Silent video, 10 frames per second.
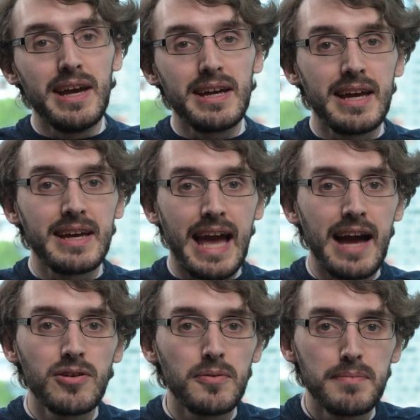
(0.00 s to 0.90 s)
It
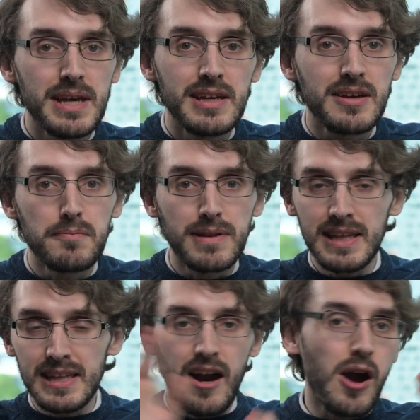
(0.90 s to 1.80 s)
cannot be
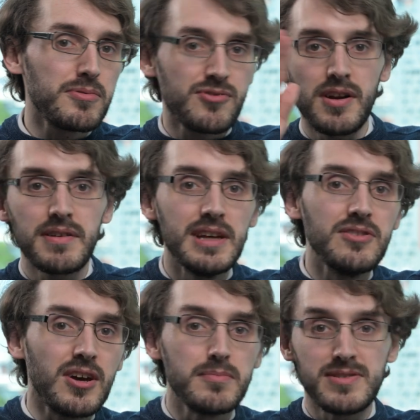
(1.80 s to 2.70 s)
completely arbitrary in
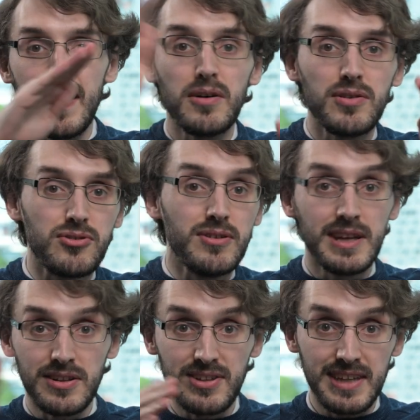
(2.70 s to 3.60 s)
terms of how those are
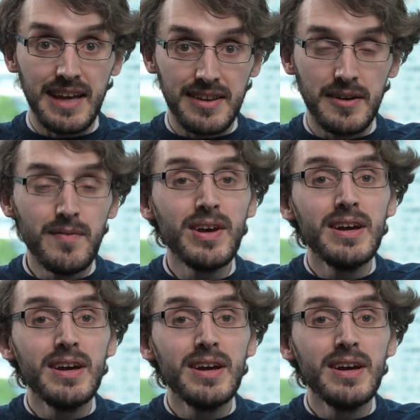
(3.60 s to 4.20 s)
linked together.